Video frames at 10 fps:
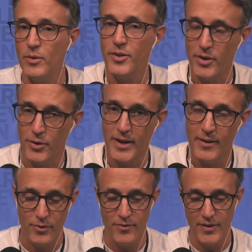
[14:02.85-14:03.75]
with your
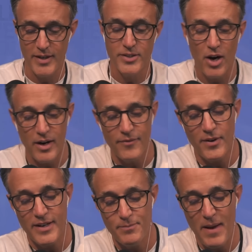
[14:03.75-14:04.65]
grief. We're very sorry
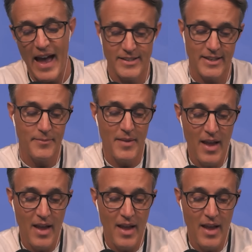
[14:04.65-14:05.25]
for his passing.